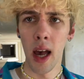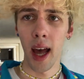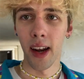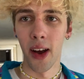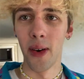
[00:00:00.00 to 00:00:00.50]
I
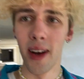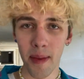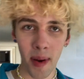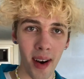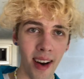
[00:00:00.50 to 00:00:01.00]
don't know,
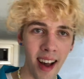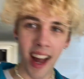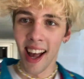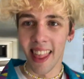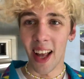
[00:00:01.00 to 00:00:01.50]
but
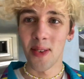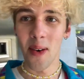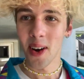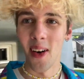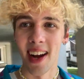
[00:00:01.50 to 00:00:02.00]
that's where
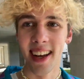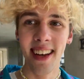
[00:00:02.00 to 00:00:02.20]
we're going.